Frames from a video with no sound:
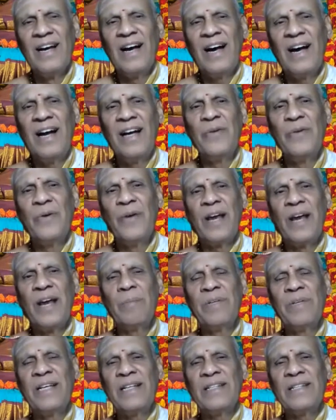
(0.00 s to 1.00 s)
and you
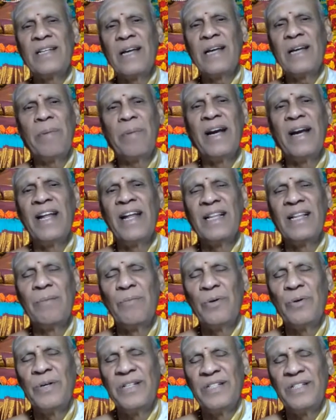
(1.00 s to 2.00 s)
cannot be just appending
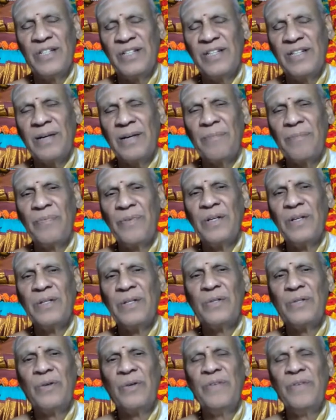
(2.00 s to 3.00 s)
them to each other.
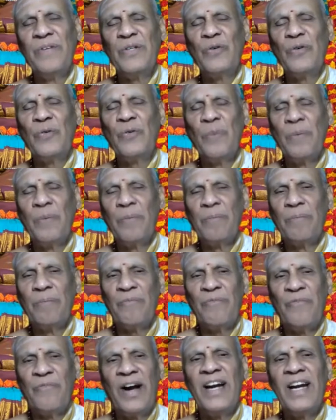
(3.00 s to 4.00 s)
So we should
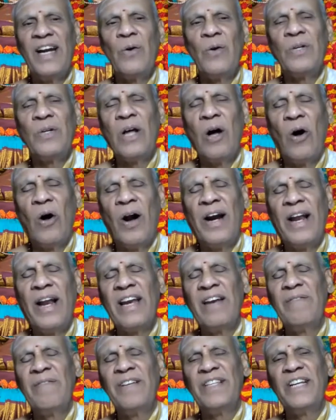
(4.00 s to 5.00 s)
find out the order
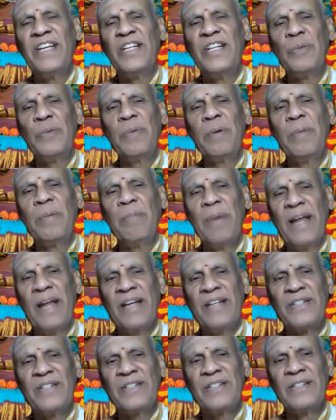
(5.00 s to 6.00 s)
in which they should be
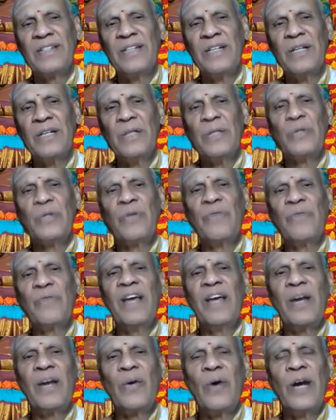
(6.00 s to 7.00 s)
placed. So
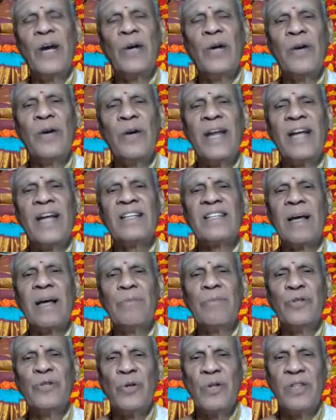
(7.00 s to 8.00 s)
we are going to take
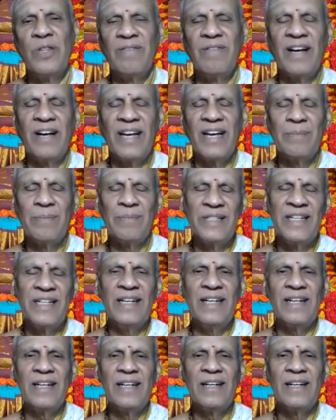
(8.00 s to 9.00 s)
some Shruti Vakyams
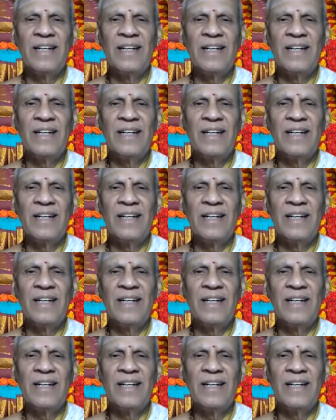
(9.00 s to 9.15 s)
here